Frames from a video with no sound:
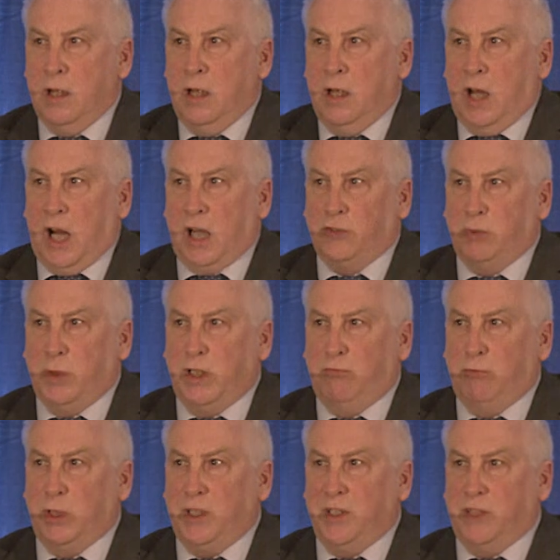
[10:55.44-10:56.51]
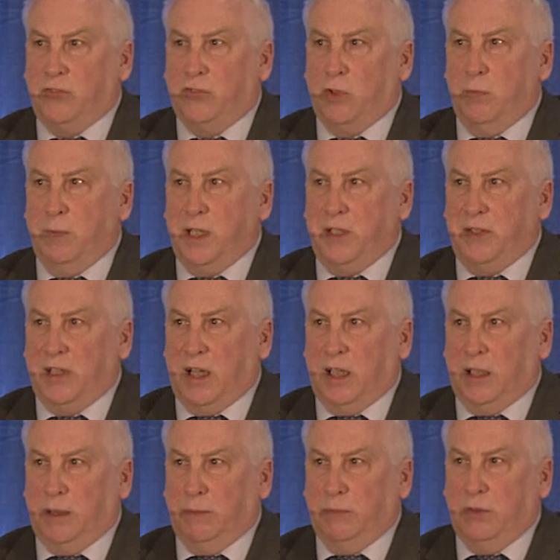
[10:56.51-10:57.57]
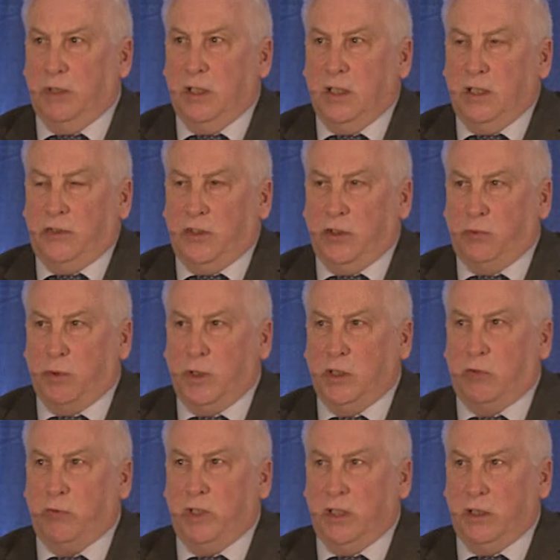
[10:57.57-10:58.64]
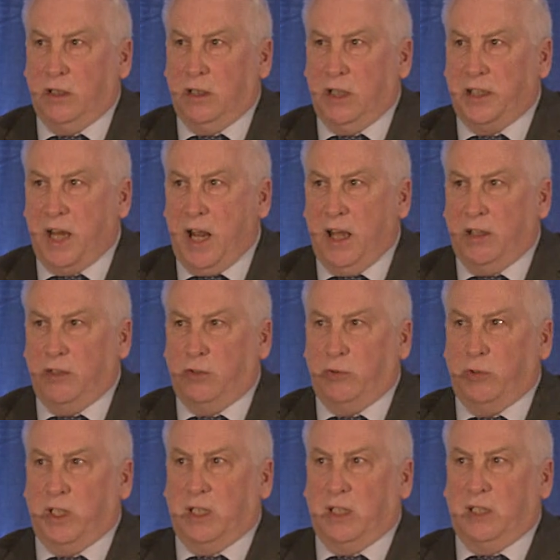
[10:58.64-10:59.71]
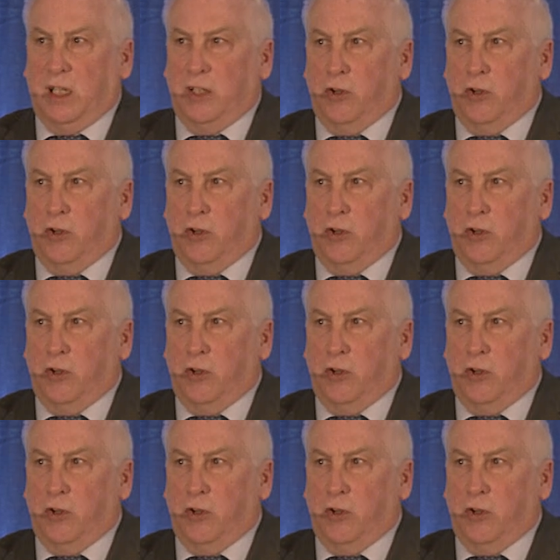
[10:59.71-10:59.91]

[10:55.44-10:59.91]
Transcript: As we have witnessed so many times, this will again create an